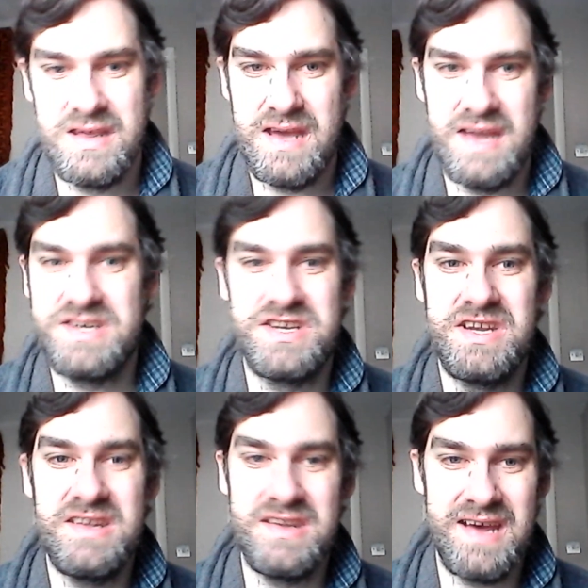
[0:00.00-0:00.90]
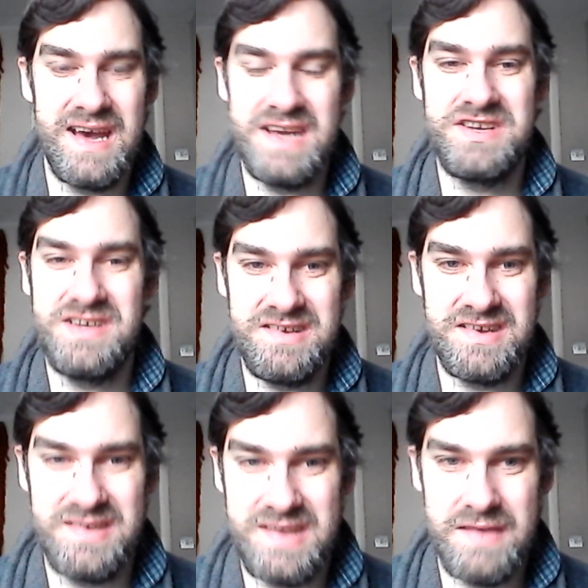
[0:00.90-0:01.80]
and Sheila actually
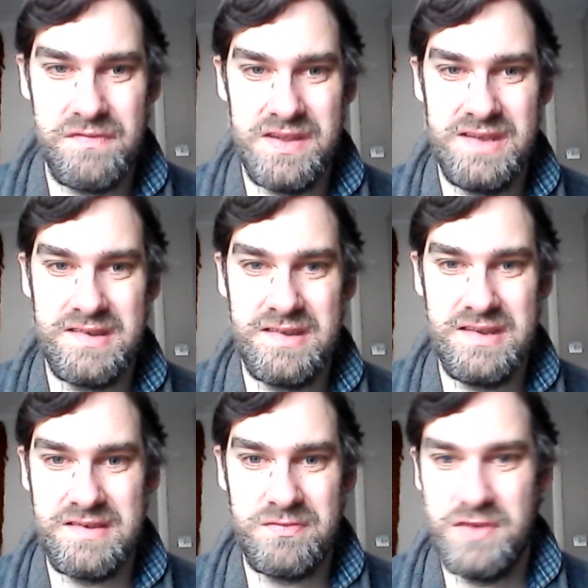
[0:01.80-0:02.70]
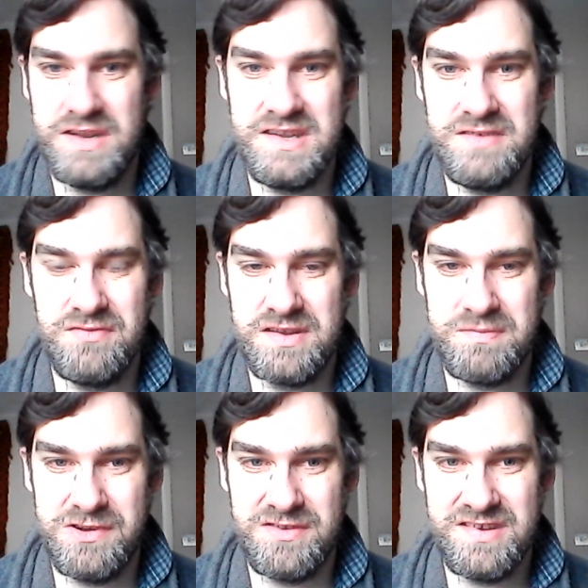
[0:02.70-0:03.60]
does have these witty
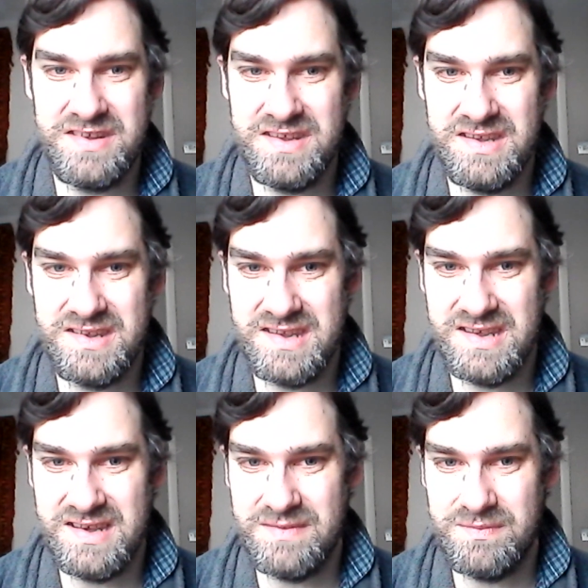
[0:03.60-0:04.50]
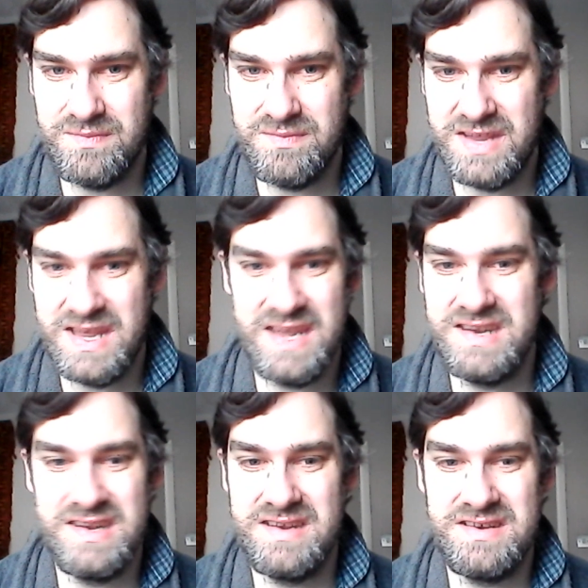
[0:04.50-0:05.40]
responses,
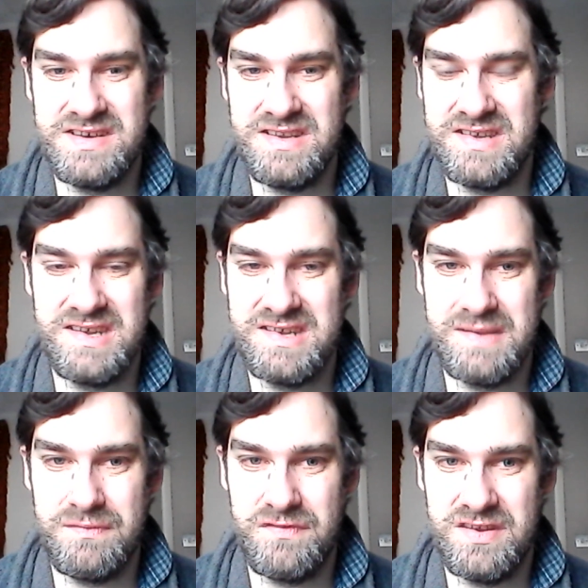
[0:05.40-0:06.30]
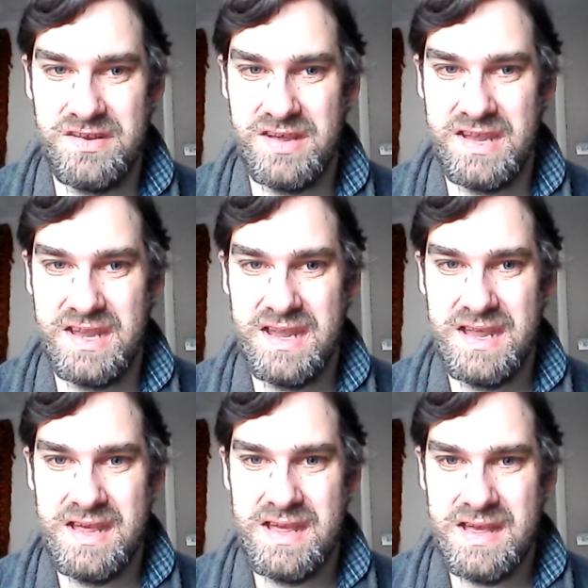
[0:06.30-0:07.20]
and she says something like,
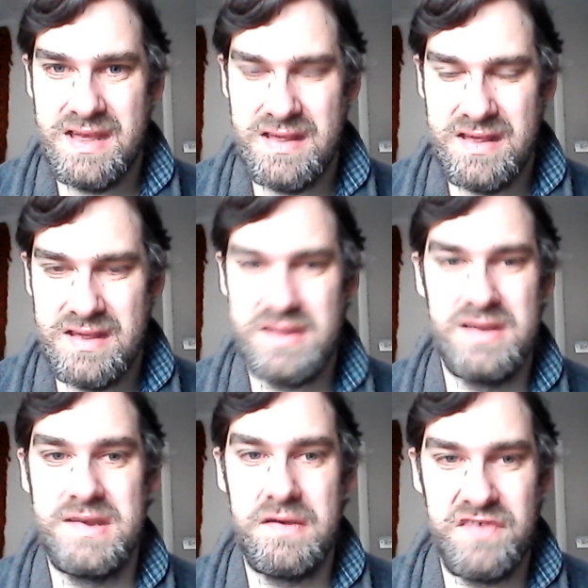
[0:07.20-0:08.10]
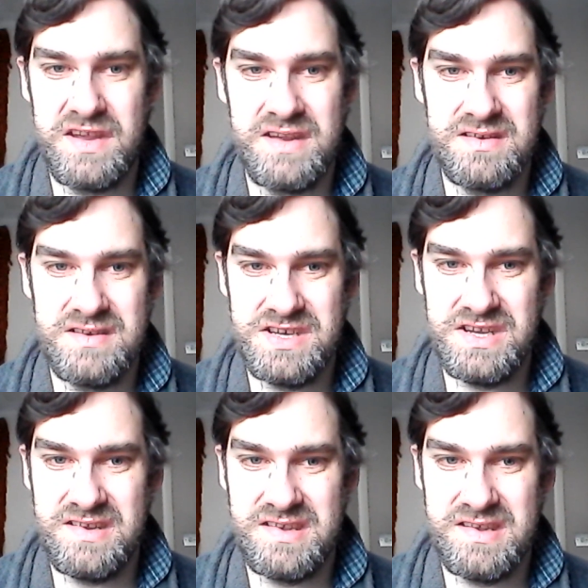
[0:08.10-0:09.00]
because I think
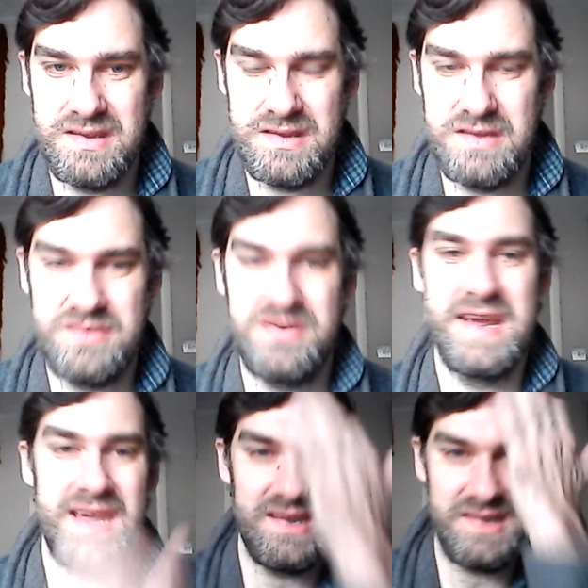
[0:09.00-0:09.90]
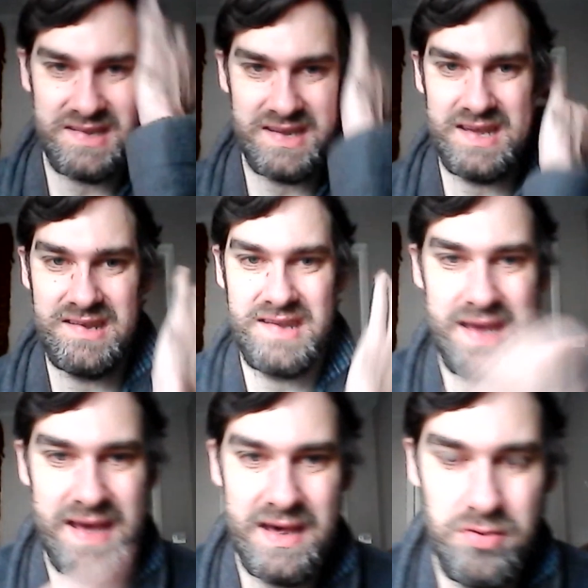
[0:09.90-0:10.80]
the Dragat says,
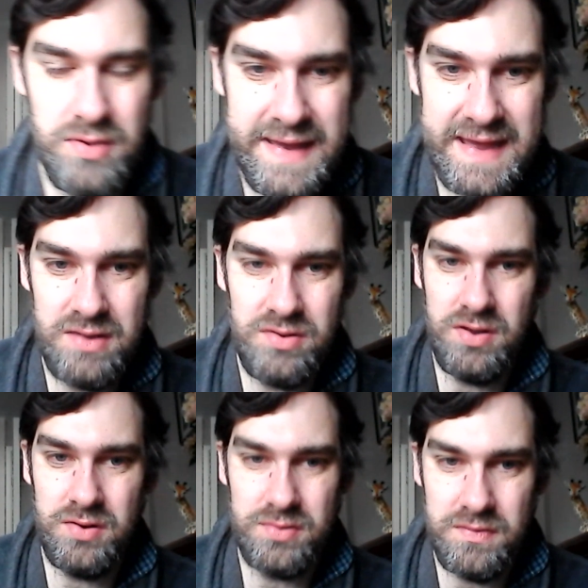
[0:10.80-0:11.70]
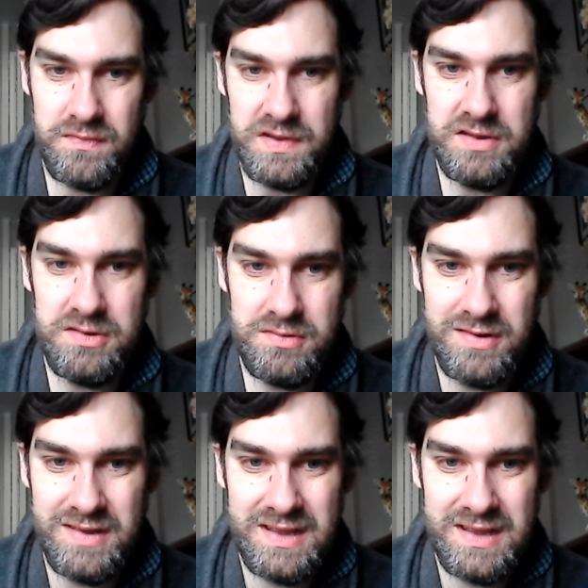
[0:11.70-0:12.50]
how long have you